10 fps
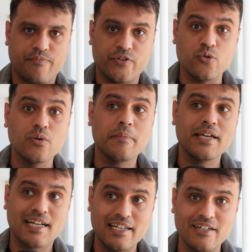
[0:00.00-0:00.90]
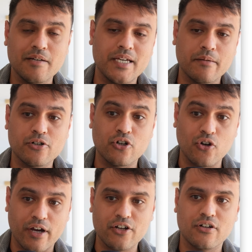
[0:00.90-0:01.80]
You will clearly be able to
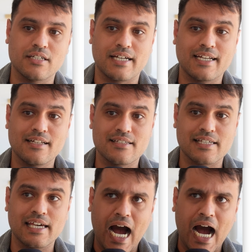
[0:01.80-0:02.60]
look at your design and say,